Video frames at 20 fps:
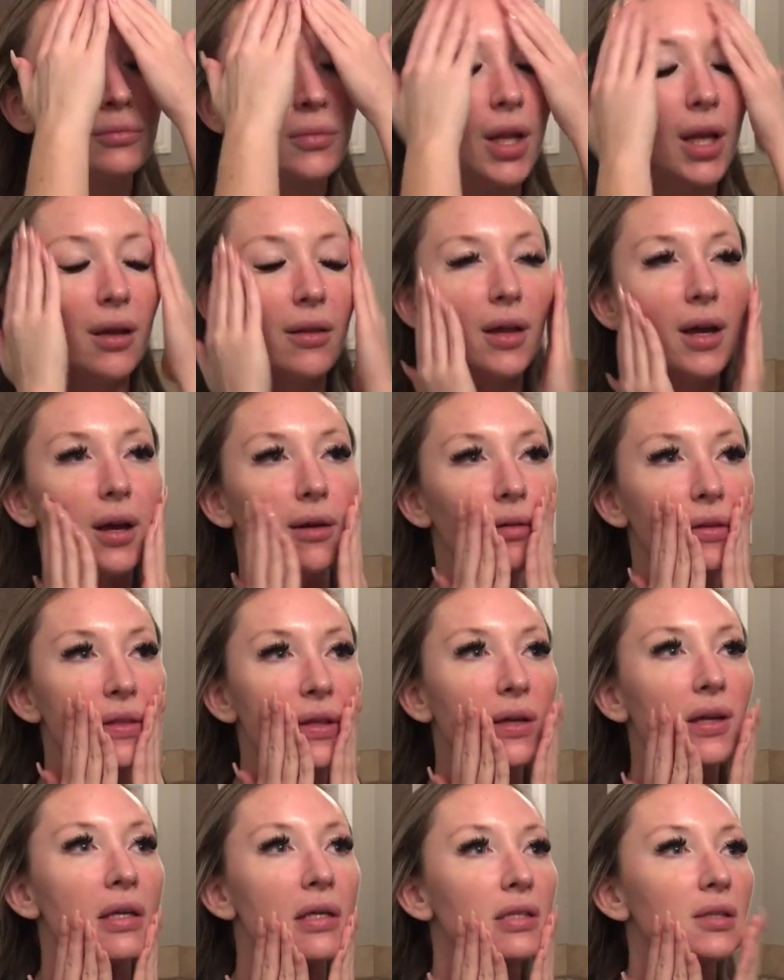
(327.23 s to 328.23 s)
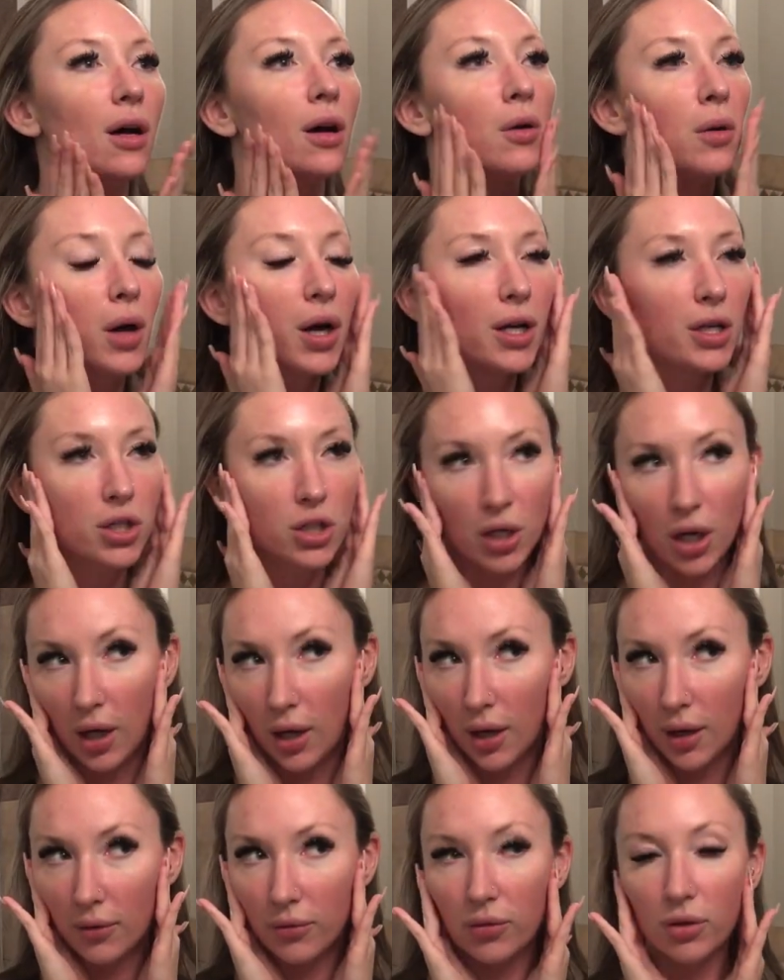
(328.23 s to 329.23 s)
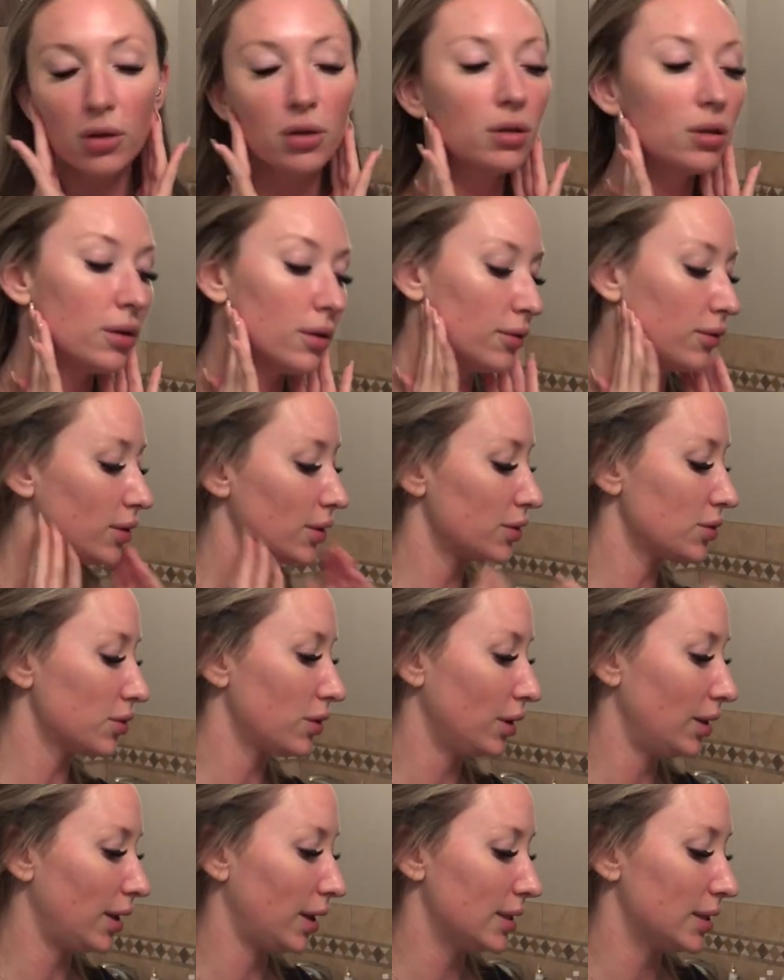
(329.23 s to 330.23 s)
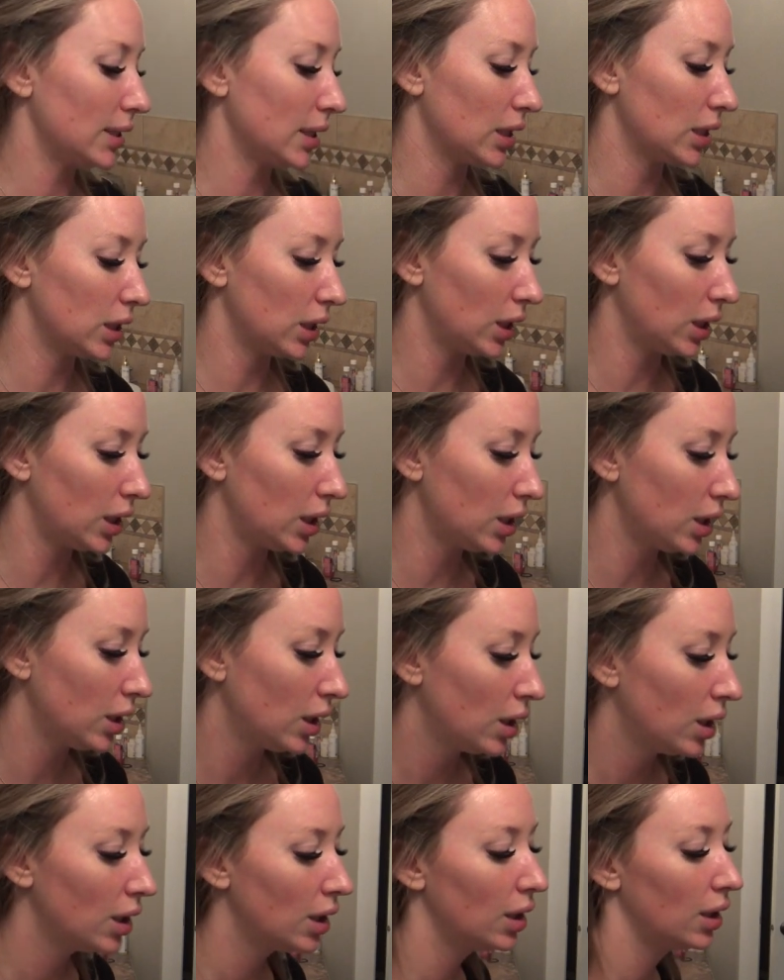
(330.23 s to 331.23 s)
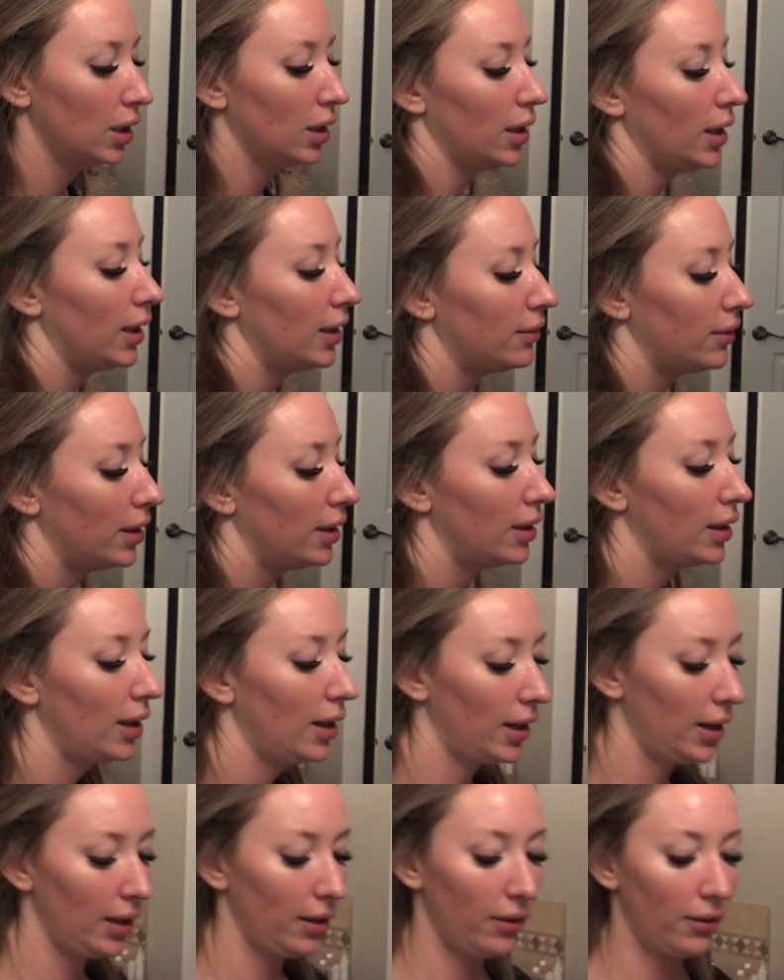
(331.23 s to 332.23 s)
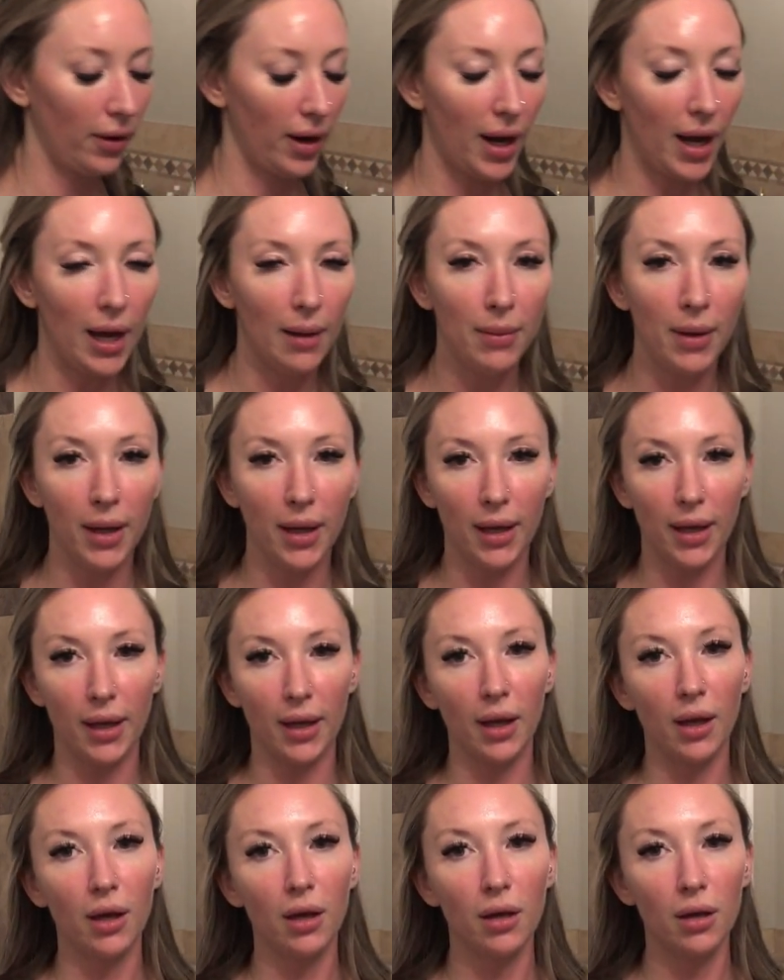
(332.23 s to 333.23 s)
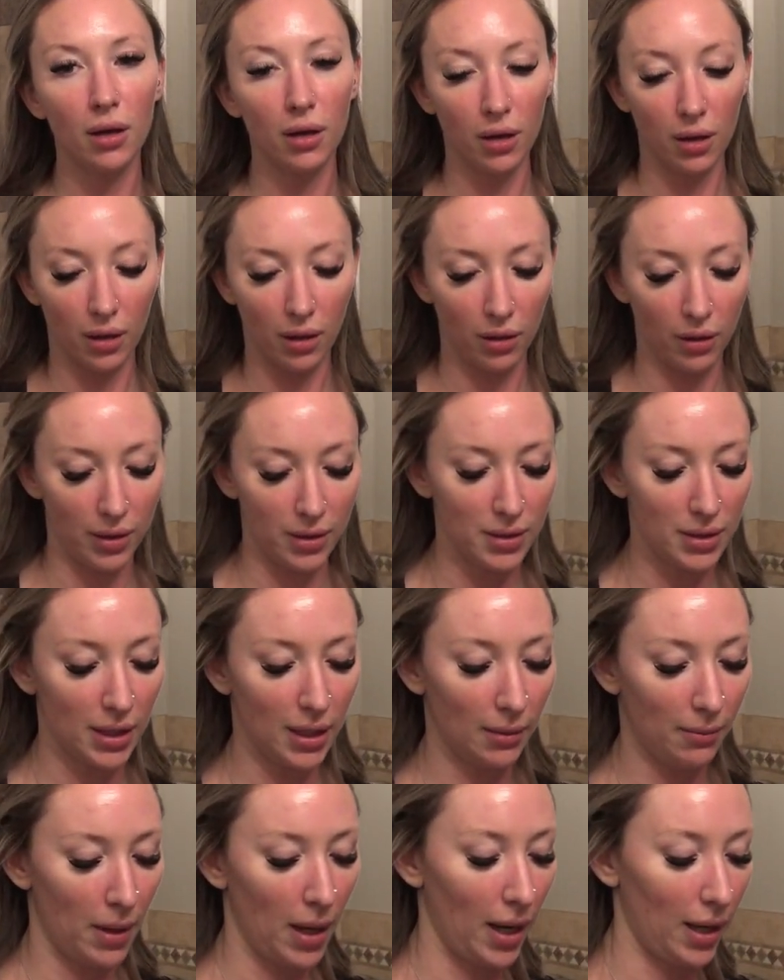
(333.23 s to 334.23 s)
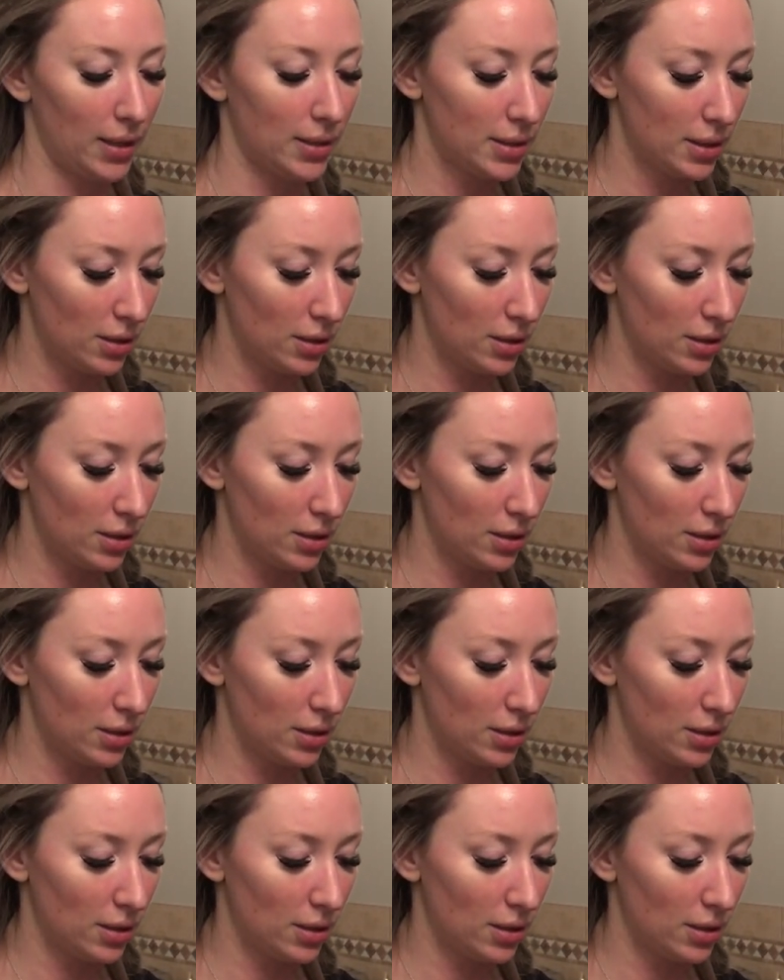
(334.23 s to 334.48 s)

Now that everything is all washed off, feels really nice and clean. And then I grab a cleansing pad.